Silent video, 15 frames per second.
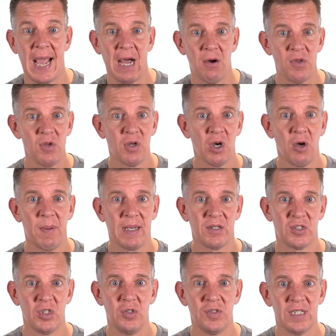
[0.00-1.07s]
you go about
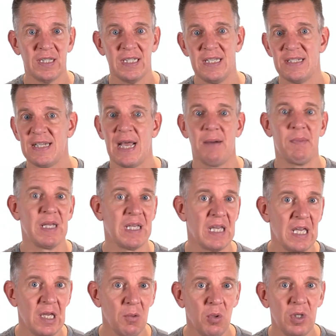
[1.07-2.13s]
choosing these, how many
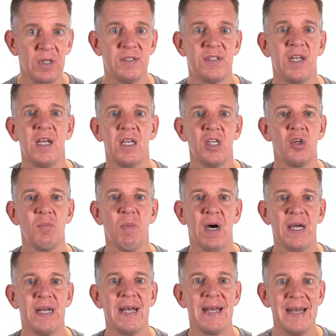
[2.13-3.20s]
keywords you
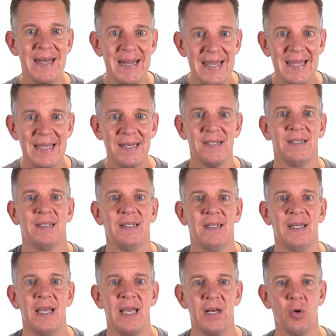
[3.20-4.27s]
might need
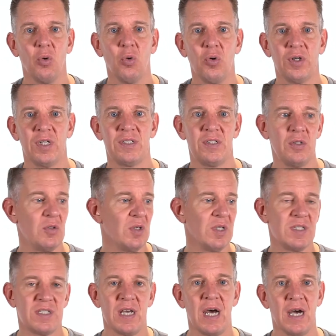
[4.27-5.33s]
in order to
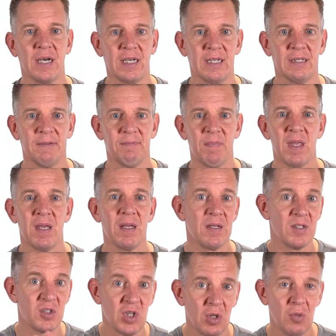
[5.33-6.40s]
target.
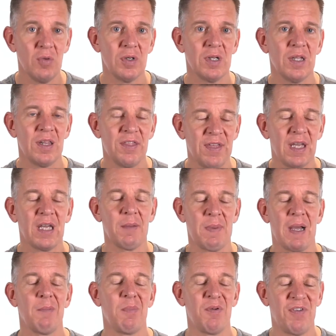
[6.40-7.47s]
Don't think
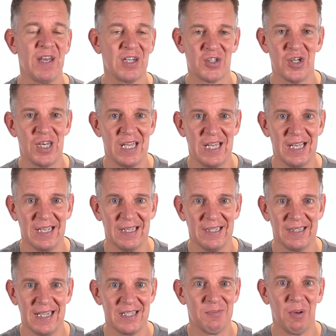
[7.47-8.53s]
about perfection here.
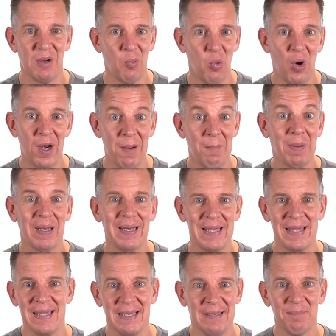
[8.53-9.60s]
That's my one
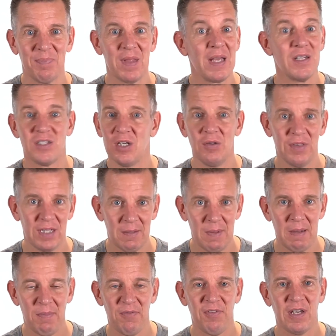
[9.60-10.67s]
plea. Don't think
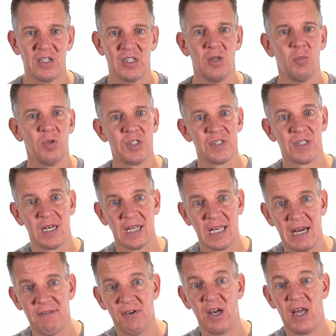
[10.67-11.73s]
about perfection. We're just going to
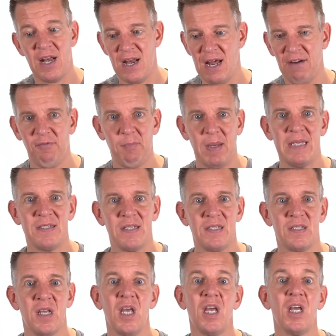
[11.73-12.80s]
cover enough
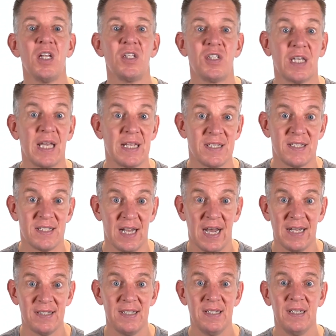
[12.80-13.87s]
bases to get
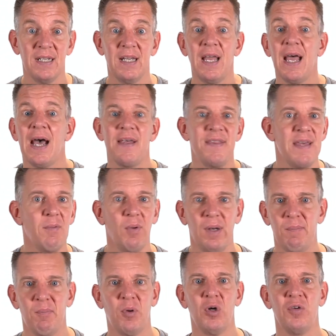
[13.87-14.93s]
started, and then we'll
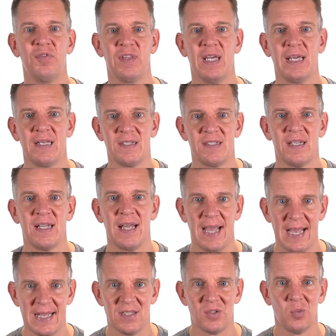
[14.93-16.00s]
improve things
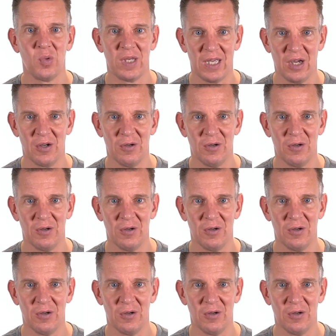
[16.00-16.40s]
as we go.